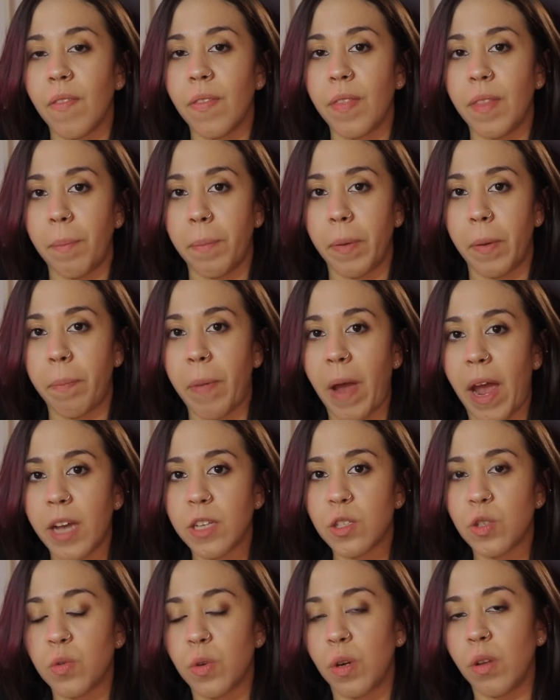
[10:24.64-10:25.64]
the
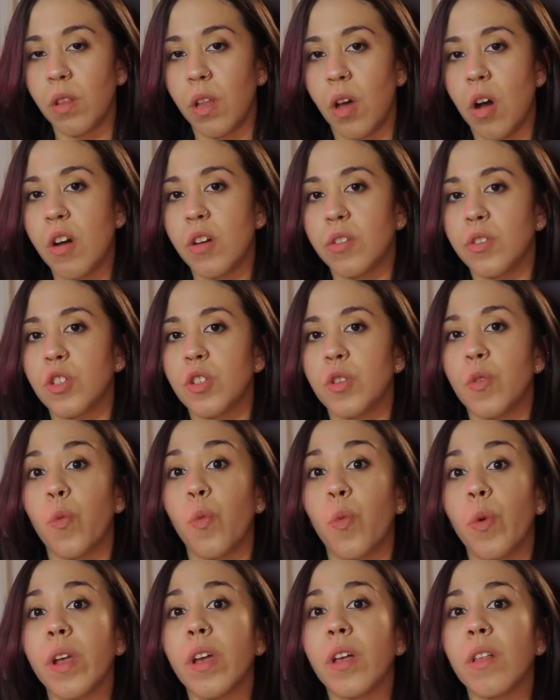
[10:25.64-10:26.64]
perpetual launch
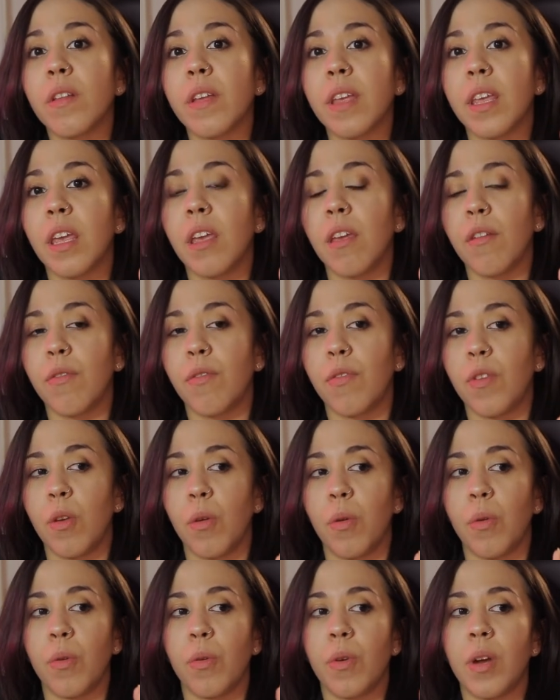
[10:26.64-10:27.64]
will give
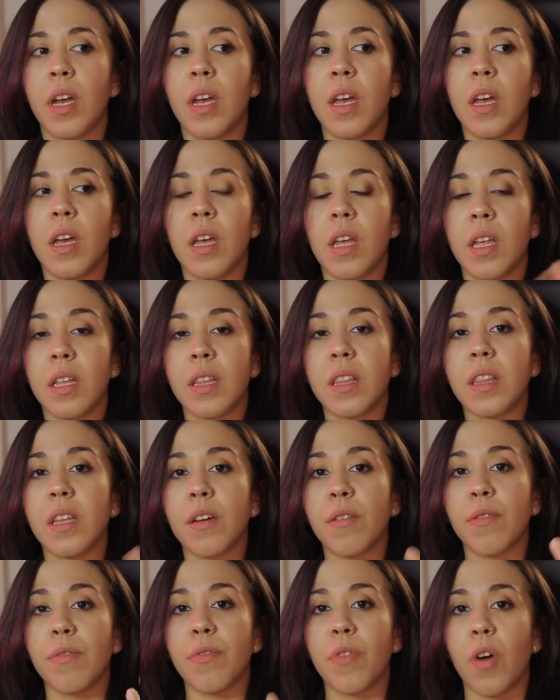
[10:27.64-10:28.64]
you
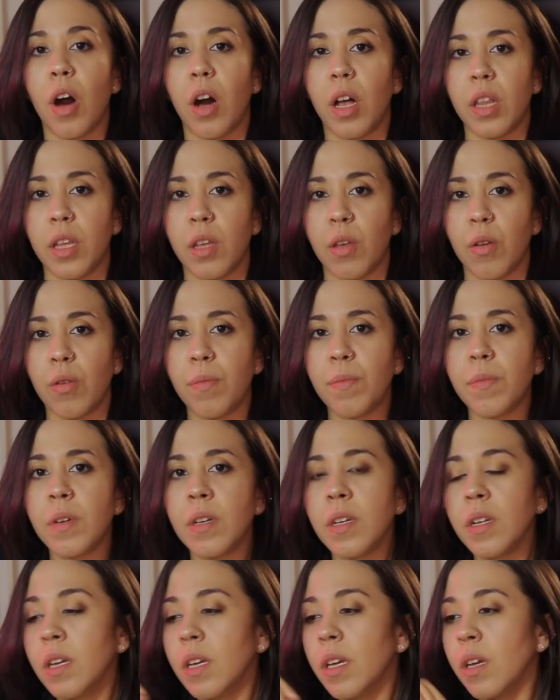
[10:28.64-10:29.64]
the volume,
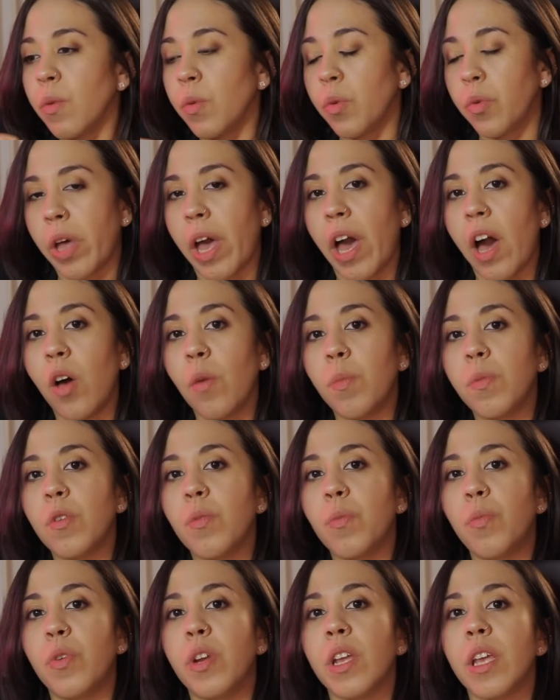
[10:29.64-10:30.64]
will help you
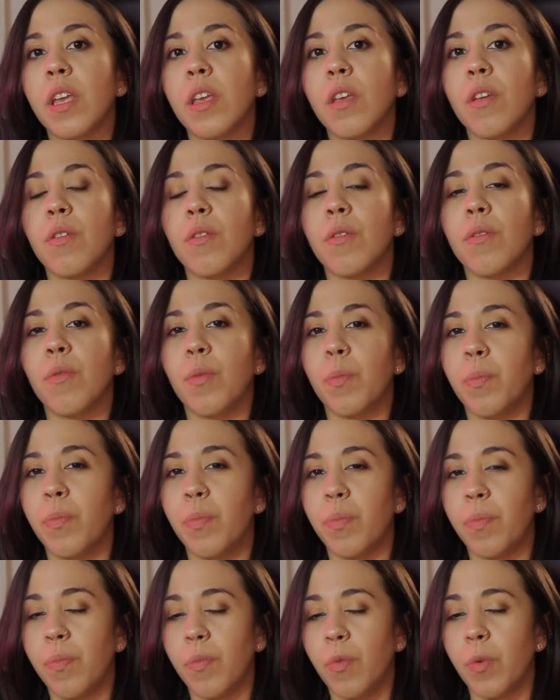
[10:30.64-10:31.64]
bring you
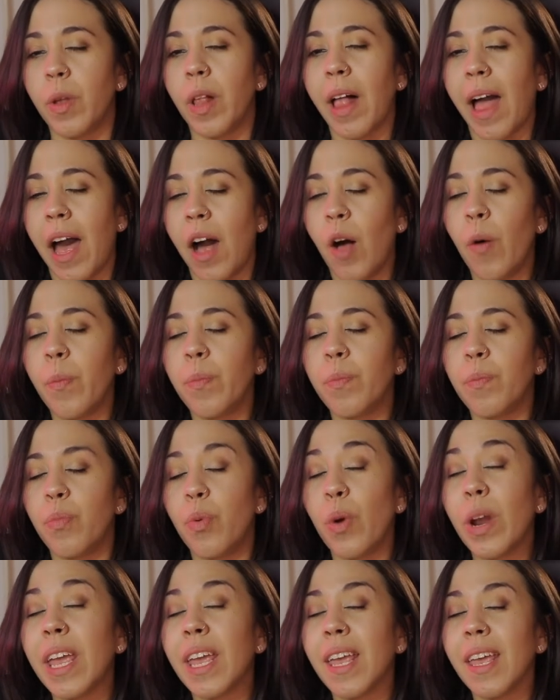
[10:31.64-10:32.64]
will help
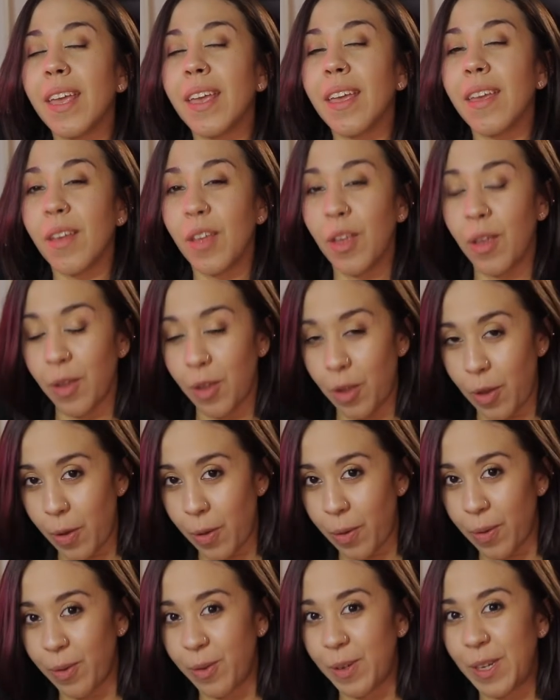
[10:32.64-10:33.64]
bring
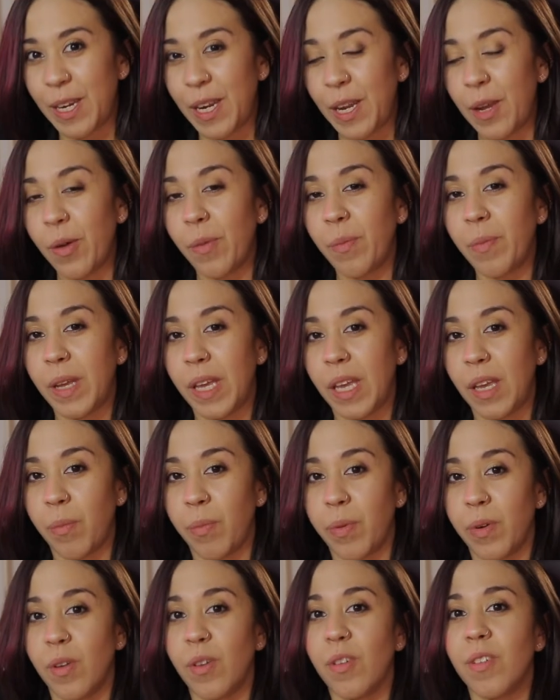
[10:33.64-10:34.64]
you new
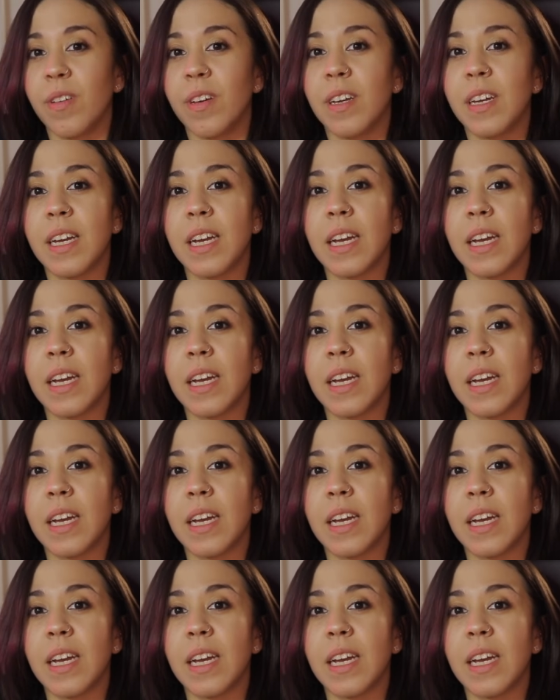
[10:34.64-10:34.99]
people